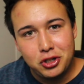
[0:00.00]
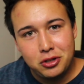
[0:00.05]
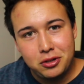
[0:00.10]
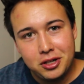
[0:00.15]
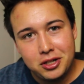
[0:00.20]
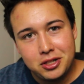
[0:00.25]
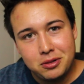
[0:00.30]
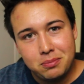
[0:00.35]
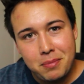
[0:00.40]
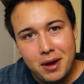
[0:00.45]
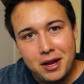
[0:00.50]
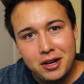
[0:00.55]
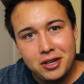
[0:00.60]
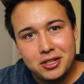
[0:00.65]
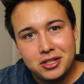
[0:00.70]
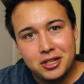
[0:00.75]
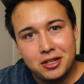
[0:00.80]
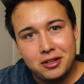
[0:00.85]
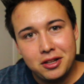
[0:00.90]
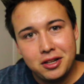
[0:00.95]
just
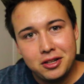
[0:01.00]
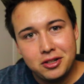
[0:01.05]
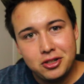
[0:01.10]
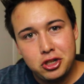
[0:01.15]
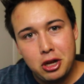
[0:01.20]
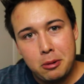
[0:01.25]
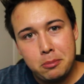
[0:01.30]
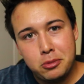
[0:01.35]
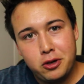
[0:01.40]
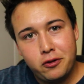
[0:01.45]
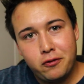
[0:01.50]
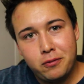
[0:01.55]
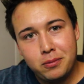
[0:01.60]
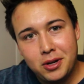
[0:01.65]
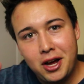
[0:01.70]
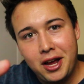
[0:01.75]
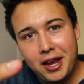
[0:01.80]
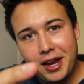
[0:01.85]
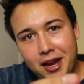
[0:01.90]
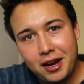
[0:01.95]
medicine that stops you
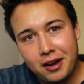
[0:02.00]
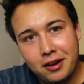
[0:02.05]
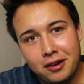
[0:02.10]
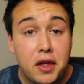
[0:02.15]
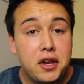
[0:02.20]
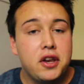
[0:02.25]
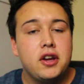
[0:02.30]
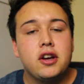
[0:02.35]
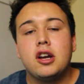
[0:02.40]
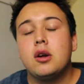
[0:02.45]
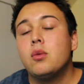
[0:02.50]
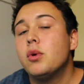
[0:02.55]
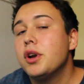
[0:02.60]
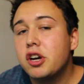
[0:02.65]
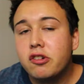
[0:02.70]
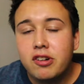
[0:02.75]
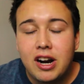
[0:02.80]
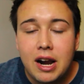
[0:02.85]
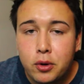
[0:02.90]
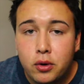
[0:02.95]
from dying. Then you're going to
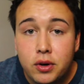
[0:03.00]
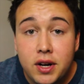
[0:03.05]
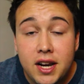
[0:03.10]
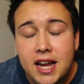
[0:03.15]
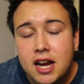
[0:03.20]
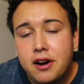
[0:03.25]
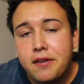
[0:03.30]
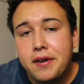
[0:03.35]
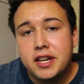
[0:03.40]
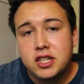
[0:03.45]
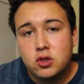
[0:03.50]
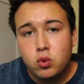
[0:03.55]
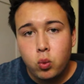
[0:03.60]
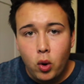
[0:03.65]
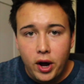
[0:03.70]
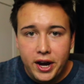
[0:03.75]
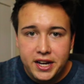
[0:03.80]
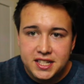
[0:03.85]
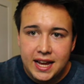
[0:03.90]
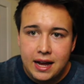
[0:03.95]
want to grab your nearest
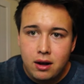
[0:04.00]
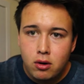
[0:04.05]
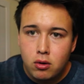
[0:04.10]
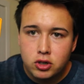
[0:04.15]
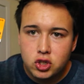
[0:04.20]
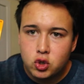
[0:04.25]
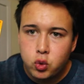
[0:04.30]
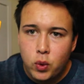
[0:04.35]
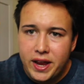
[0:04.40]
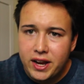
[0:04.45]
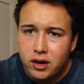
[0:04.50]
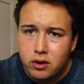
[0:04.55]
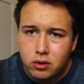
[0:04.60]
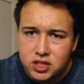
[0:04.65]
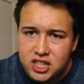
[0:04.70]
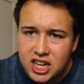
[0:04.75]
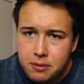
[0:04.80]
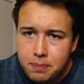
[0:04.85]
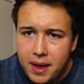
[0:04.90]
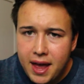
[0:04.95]
whiteout or twink
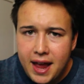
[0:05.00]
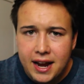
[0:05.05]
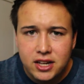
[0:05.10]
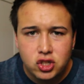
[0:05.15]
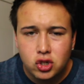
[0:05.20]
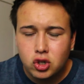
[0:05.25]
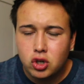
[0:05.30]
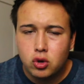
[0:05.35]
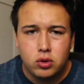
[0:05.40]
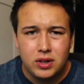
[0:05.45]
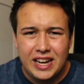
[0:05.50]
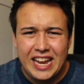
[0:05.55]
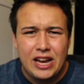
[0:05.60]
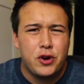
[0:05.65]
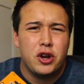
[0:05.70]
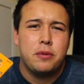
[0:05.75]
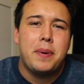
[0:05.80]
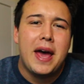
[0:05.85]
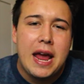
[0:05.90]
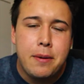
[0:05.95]
or Tipp-Ex or
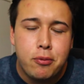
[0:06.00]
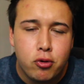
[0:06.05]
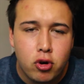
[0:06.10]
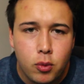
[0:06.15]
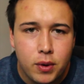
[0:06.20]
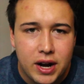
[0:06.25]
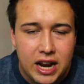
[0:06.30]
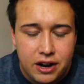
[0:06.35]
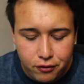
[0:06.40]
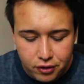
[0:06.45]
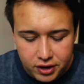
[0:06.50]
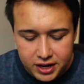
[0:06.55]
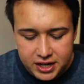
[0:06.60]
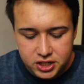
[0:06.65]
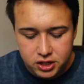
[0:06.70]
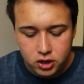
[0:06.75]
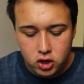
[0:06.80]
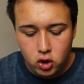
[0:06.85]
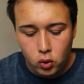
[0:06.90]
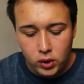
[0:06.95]
liquid paper or whatever it
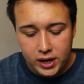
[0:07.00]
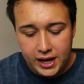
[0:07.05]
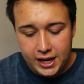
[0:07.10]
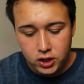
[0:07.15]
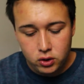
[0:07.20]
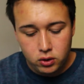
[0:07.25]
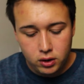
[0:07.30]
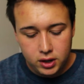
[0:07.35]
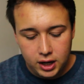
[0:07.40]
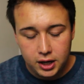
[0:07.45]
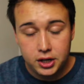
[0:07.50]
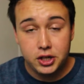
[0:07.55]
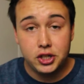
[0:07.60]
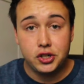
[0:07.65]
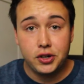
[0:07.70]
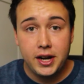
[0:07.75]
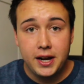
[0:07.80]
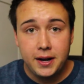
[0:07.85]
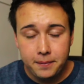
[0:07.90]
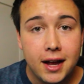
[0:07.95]
is you call it in your
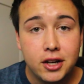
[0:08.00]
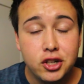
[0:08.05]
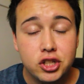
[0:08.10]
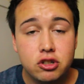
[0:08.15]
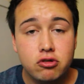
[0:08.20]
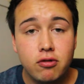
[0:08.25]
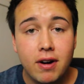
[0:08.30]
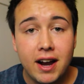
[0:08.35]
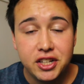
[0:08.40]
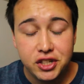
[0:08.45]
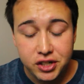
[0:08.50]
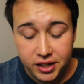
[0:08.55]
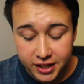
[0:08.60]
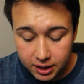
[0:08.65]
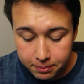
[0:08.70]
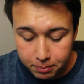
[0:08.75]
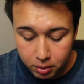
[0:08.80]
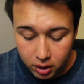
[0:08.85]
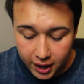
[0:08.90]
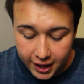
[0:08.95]
country and just
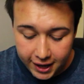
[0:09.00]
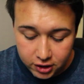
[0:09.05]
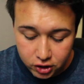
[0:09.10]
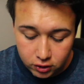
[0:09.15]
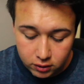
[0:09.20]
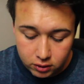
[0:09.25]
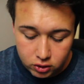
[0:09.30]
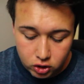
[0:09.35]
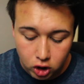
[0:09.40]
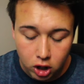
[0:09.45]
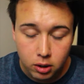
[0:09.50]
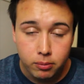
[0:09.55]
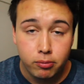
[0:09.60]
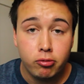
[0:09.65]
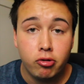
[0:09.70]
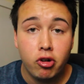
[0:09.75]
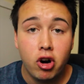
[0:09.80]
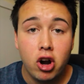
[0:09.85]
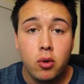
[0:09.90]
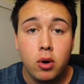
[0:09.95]
gradually apply it to your top
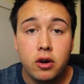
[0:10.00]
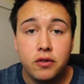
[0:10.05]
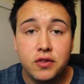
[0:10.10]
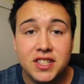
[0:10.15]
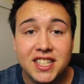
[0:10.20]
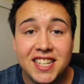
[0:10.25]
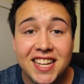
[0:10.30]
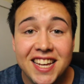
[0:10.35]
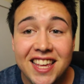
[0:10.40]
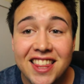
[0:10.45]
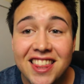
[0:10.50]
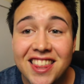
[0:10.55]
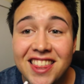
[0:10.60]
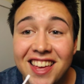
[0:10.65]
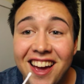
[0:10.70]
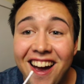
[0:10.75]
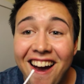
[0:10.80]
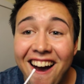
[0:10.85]
row of teeth.